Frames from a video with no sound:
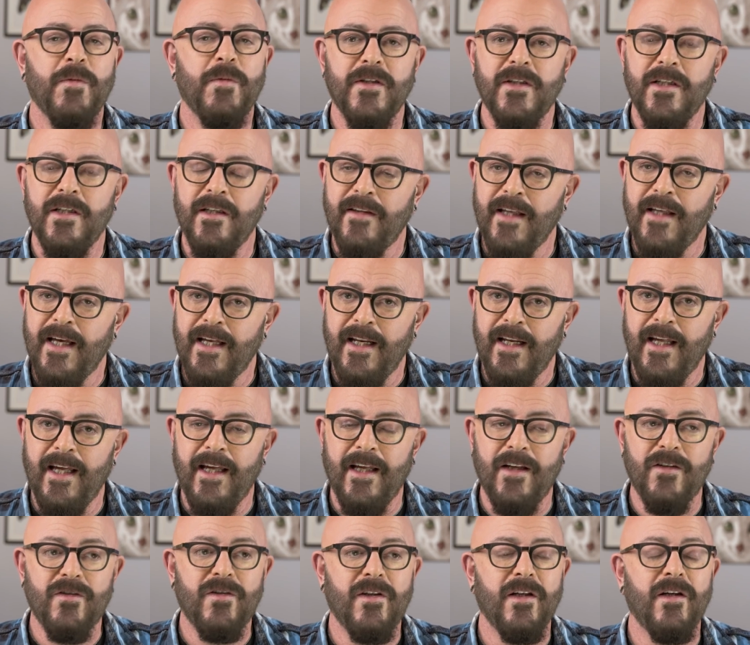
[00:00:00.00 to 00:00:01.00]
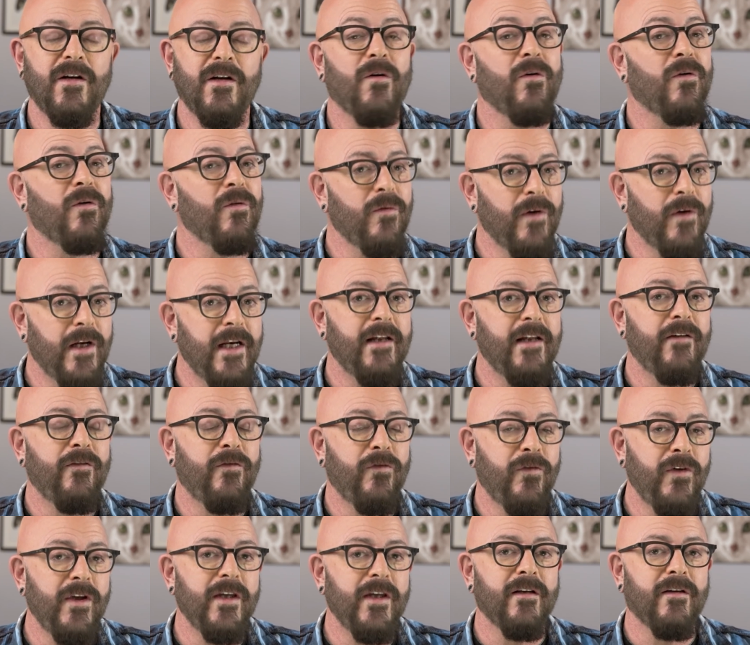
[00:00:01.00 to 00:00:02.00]
especially at that age, they already
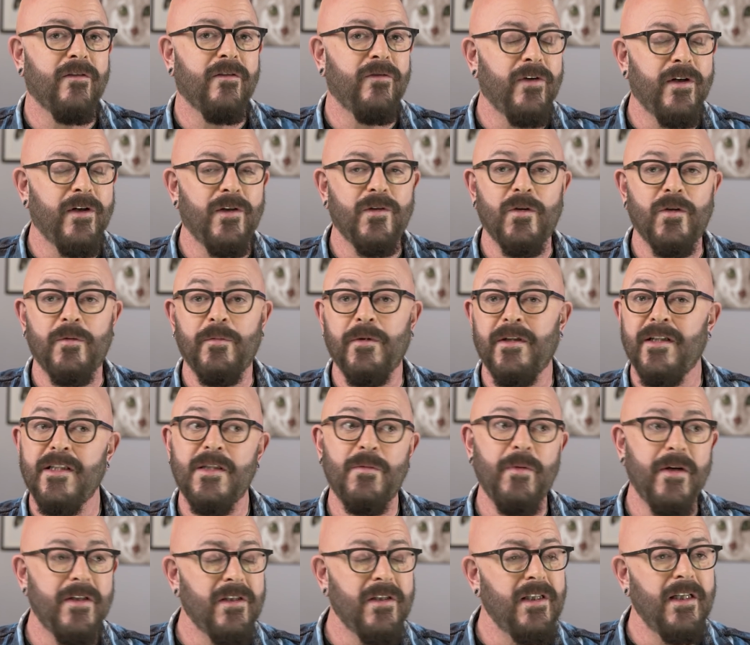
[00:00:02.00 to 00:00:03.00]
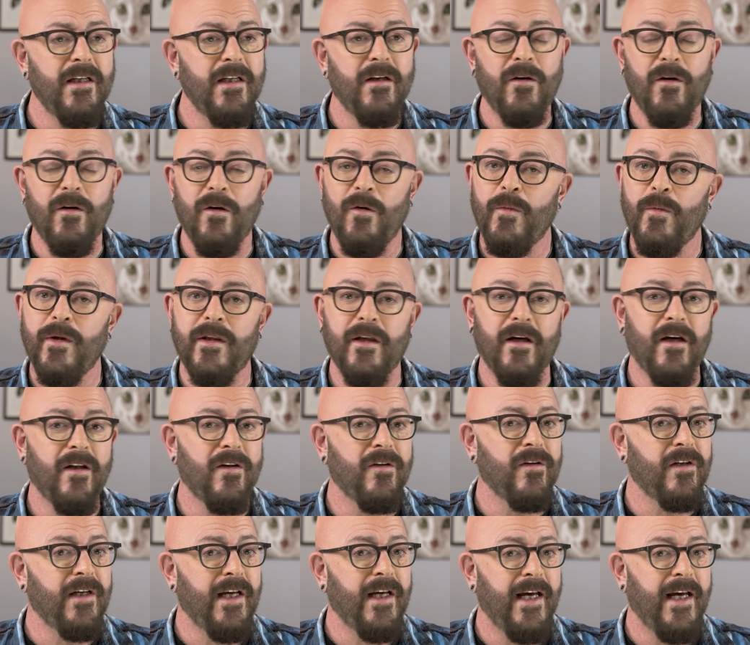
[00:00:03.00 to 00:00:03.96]
feel vulnerable, especially in a home with other